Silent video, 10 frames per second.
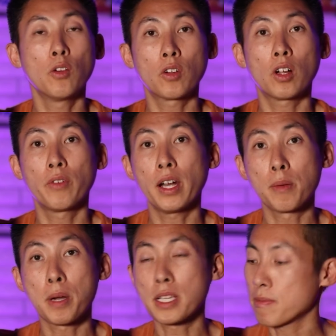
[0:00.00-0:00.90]
Overall, very
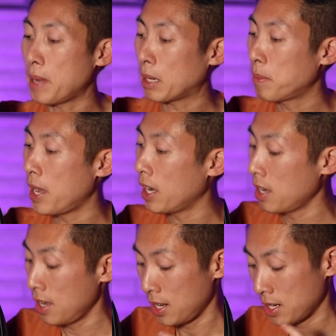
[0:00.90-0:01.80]
impressive
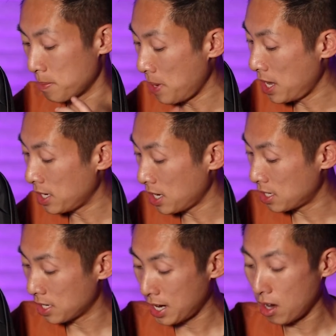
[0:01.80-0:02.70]
backpack. It is made
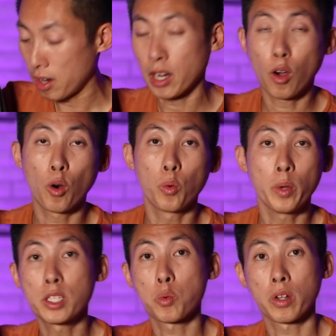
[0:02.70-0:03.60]
again to carry a whole
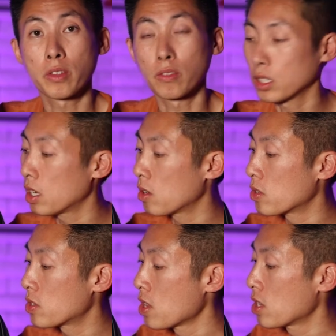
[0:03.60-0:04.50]
week's worth of
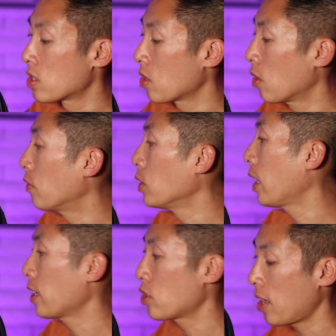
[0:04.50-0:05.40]
clothes. So if you
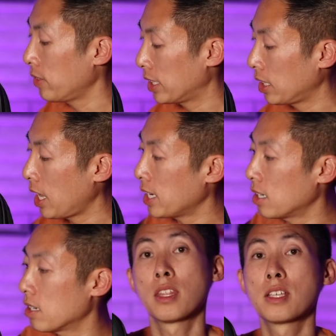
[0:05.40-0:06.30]
like traveling light,
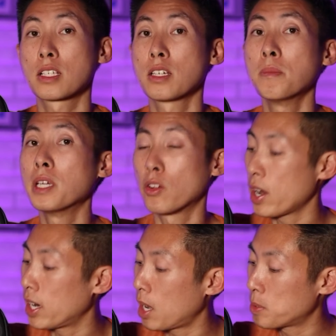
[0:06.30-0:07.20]
this is going to be a
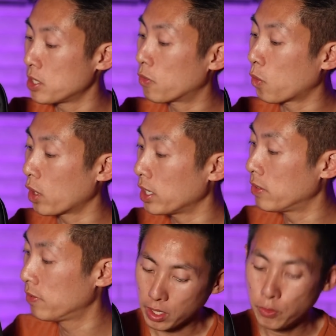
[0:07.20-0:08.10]
great option for you.
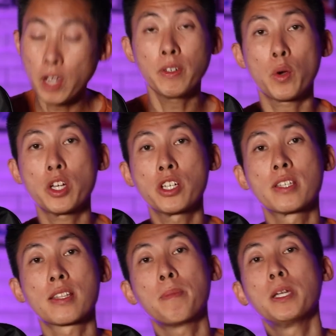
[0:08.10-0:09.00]
If you have any
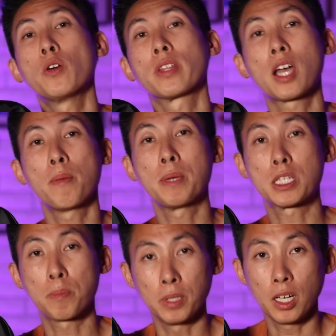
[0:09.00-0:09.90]
questions, let me know in the
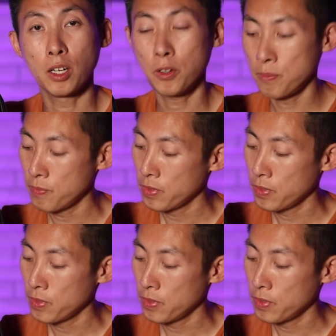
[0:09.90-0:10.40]
comments below.